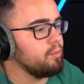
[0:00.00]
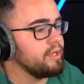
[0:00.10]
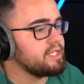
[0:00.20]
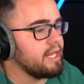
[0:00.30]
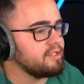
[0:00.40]
it
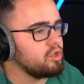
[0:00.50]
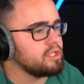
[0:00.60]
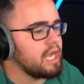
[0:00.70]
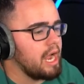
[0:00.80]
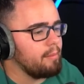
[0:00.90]
reset? Is there a
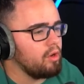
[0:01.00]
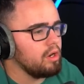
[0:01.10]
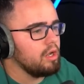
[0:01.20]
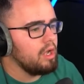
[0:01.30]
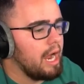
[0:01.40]
timer?
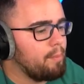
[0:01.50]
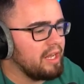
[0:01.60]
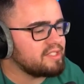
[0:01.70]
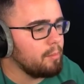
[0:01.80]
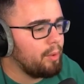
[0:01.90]
I
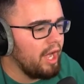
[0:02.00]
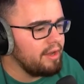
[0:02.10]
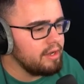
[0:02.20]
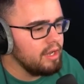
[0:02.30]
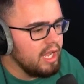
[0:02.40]
pressed a uh,
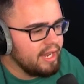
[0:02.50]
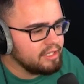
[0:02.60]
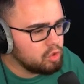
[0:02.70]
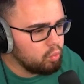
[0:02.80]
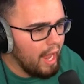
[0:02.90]
button and
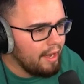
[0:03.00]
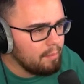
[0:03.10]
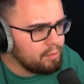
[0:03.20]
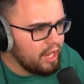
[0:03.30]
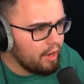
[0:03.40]
it's red
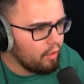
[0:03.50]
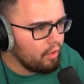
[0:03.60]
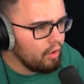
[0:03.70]
up there.